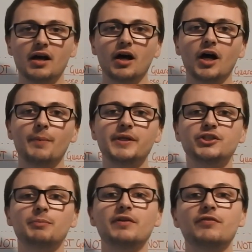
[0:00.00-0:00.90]
You
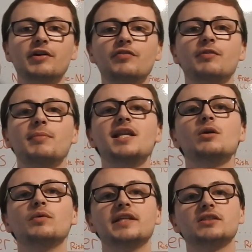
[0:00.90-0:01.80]
should be very
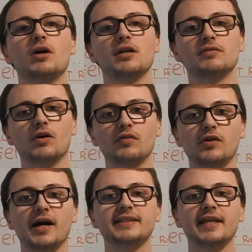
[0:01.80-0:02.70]
familiar with this kind of
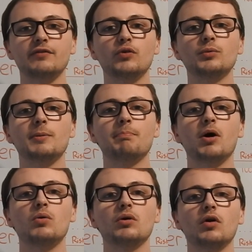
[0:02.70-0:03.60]
offer as they form the
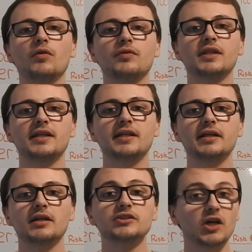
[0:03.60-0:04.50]
bulk of
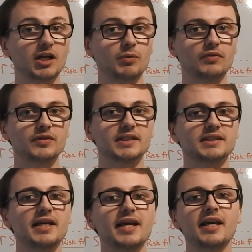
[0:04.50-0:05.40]
the sign-up
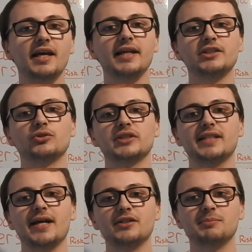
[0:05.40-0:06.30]
offers. It's your
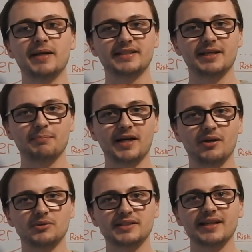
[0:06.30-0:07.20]
standard bet
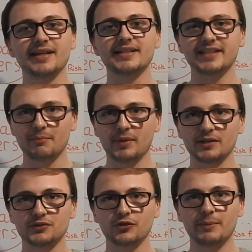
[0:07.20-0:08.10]
£10 and get a
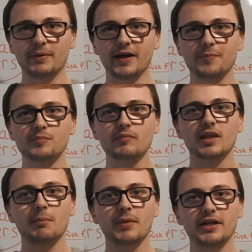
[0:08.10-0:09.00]
£10 free bet,
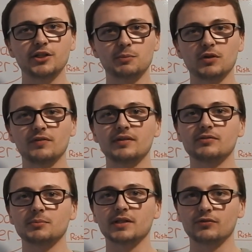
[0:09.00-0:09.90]
making a profit
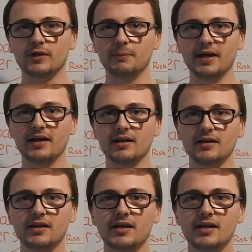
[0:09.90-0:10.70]
from that free bet.